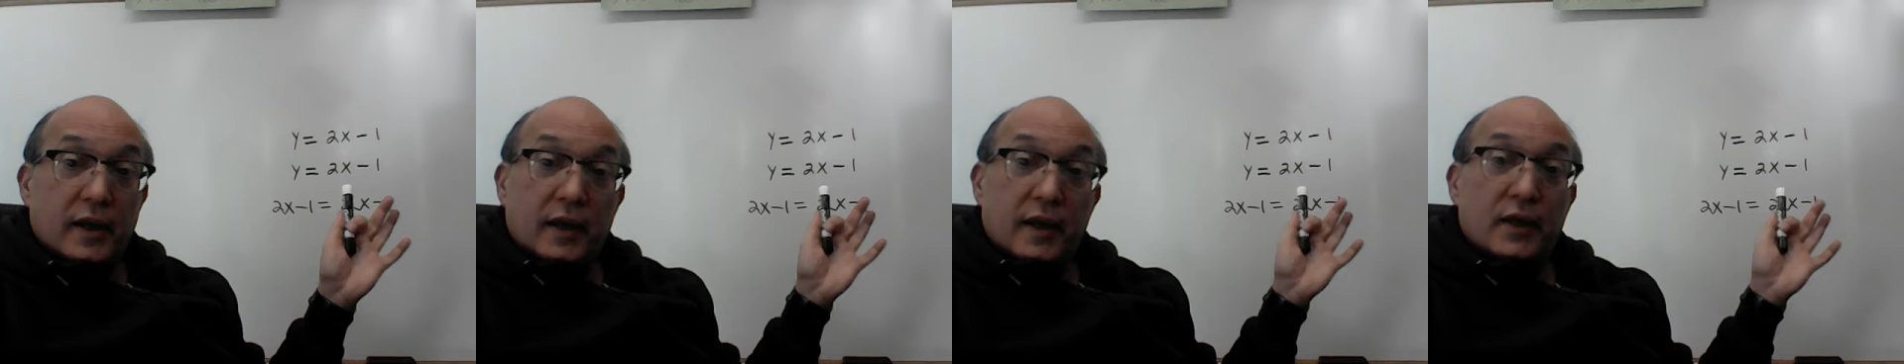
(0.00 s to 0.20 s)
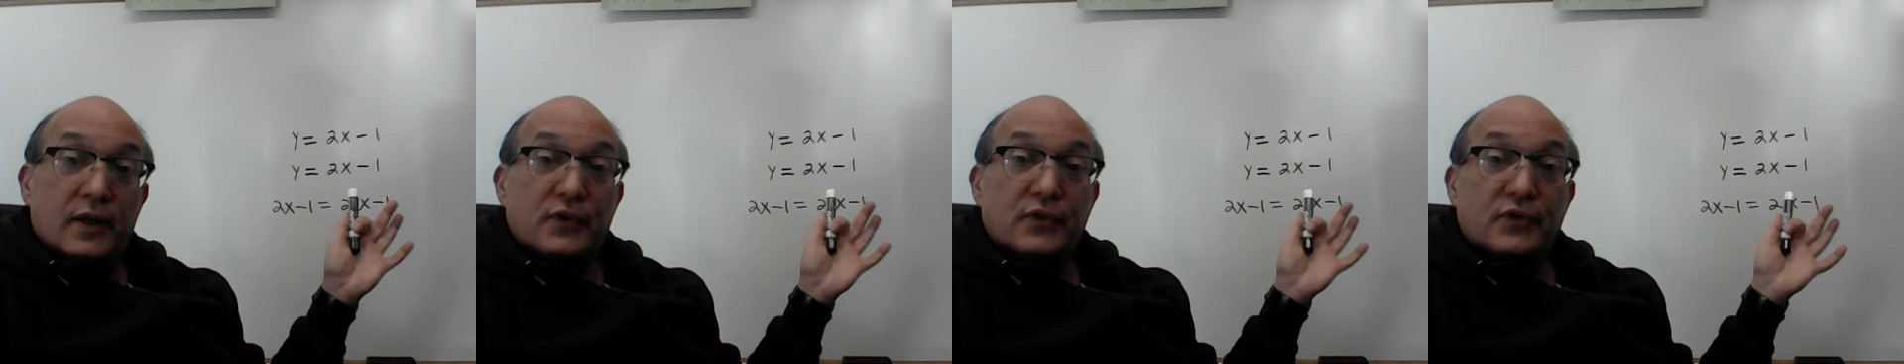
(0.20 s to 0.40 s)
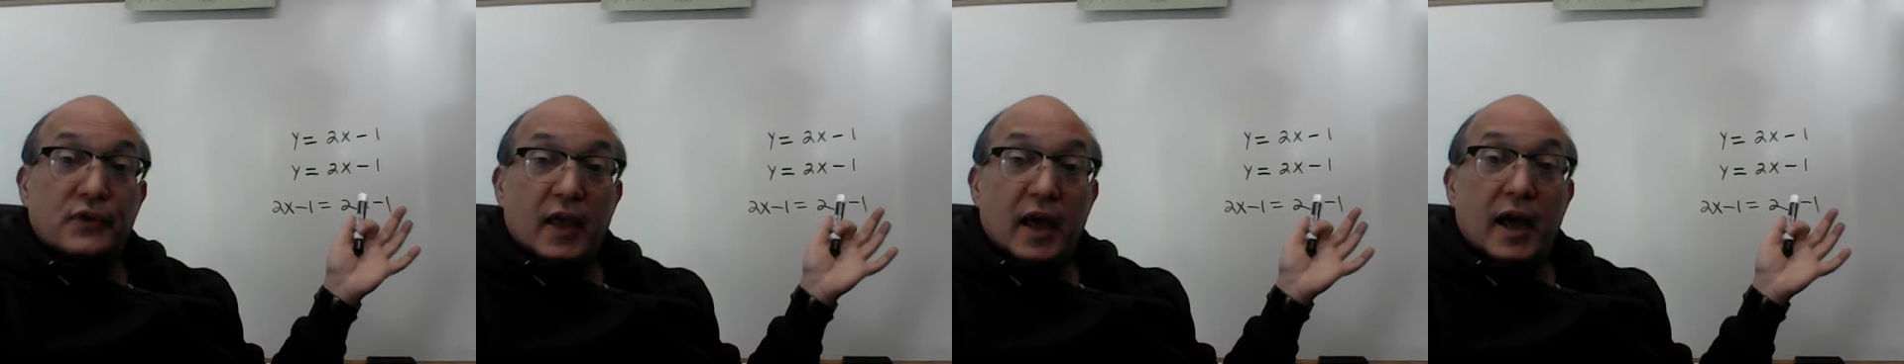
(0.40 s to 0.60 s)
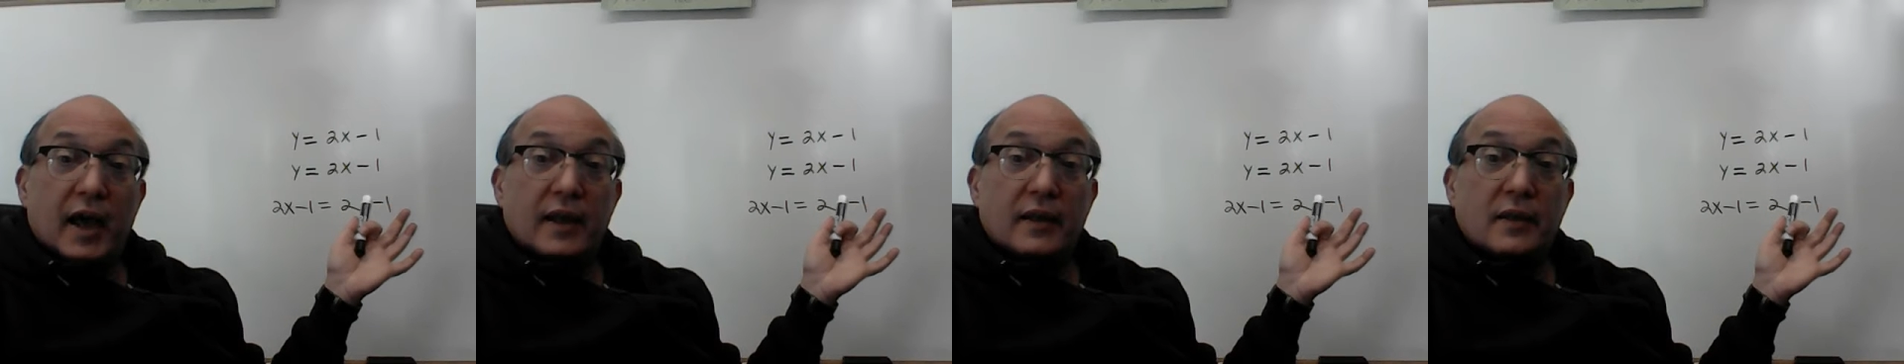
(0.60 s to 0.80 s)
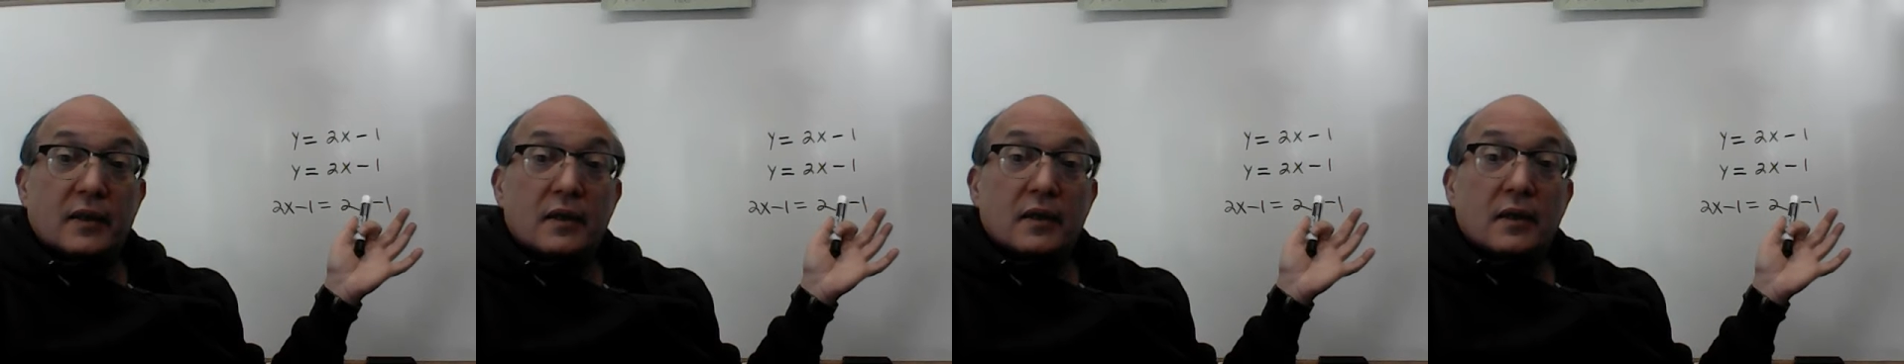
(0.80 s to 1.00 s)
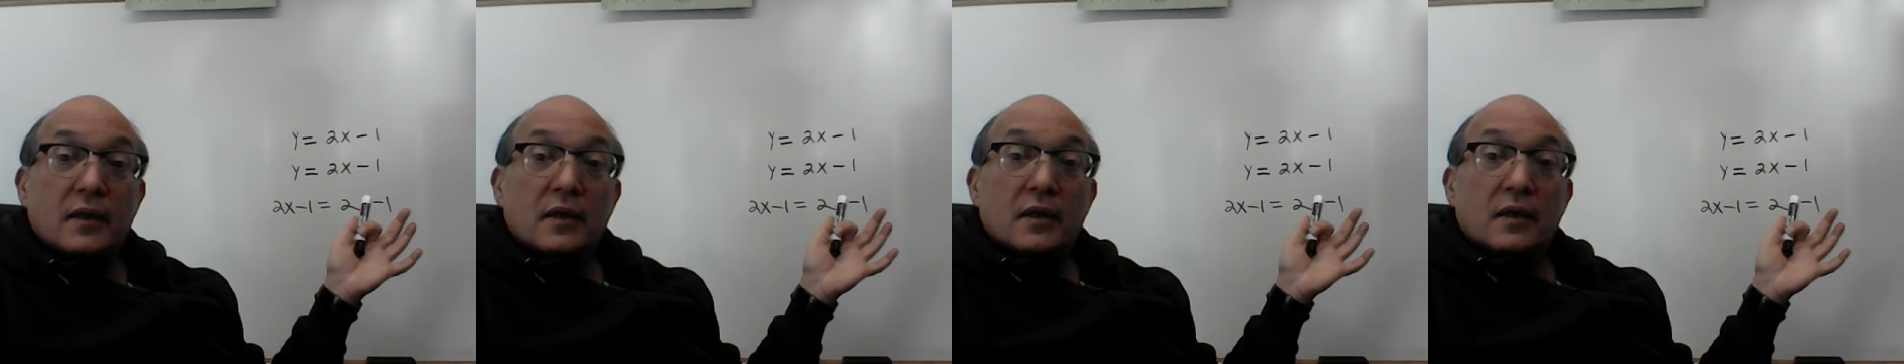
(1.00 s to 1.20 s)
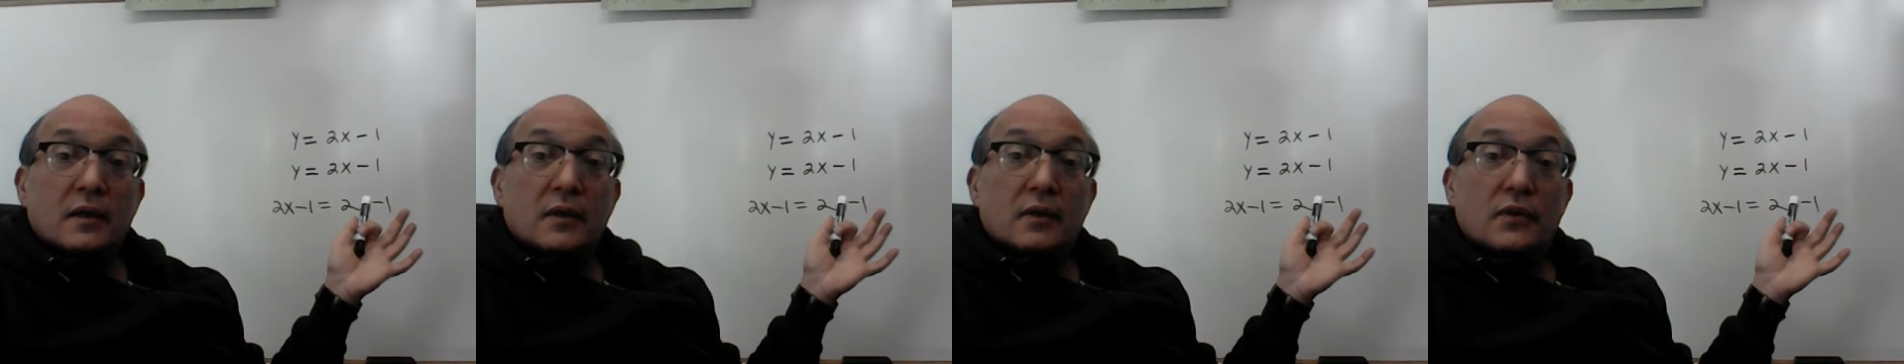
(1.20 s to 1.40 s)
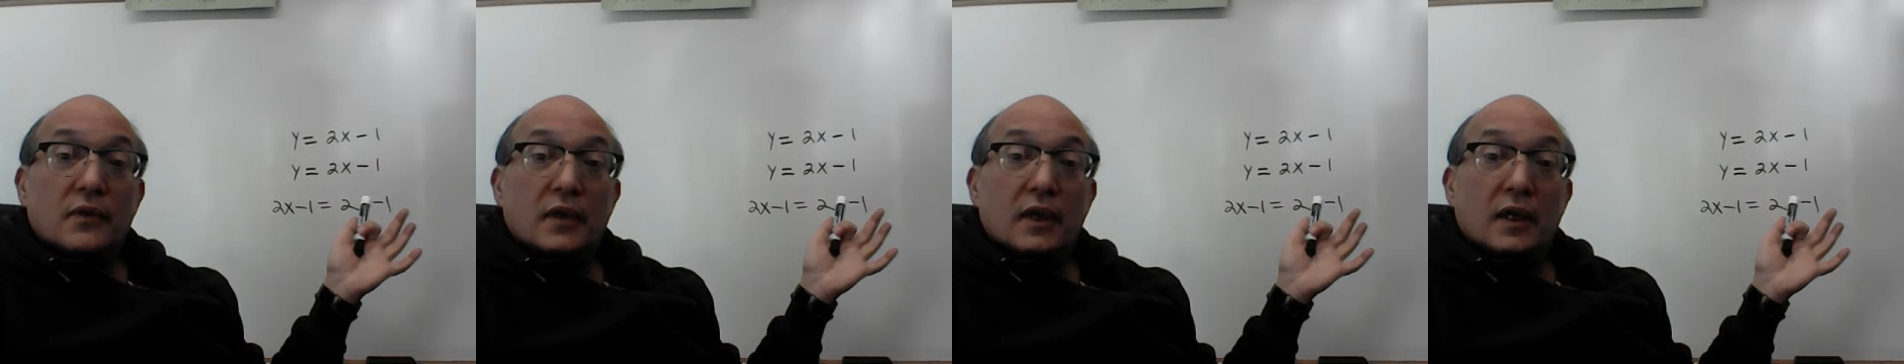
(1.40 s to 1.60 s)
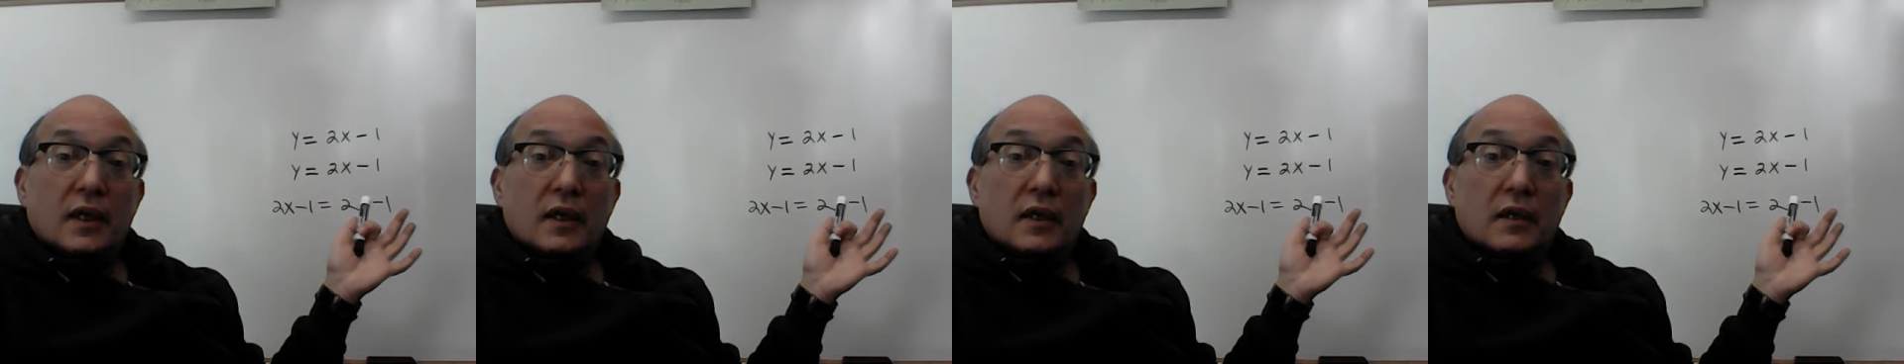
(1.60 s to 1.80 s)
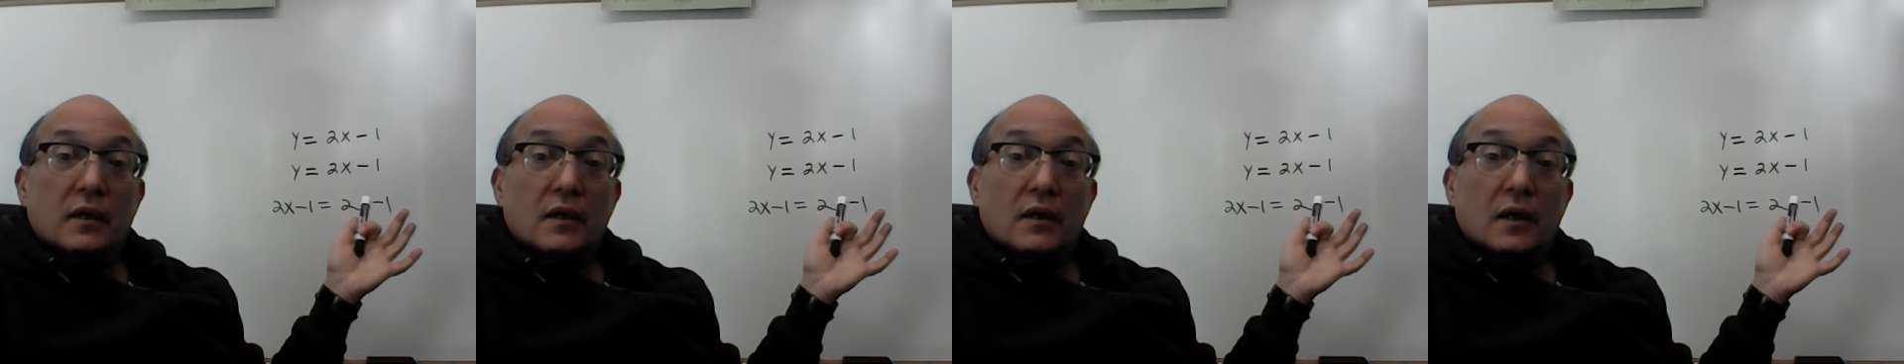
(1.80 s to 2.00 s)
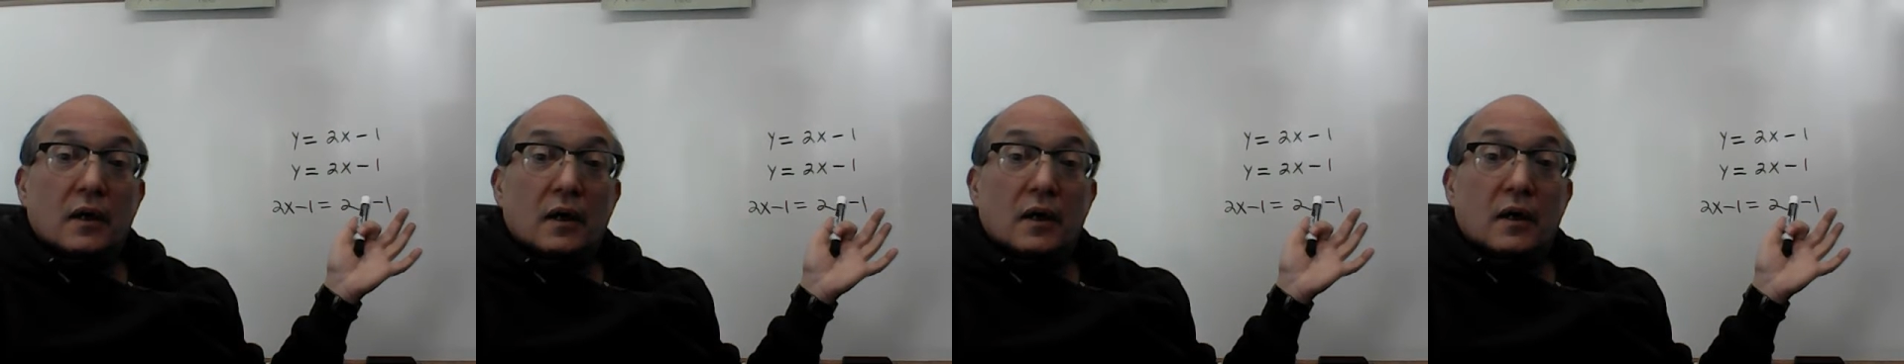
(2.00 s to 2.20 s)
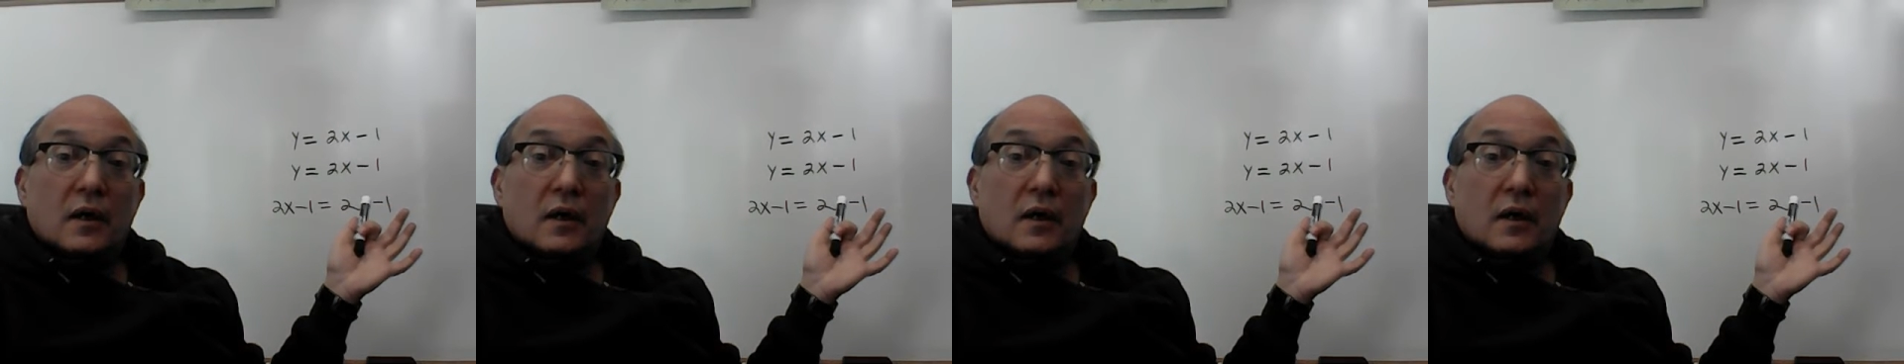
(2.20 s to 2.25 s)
is that the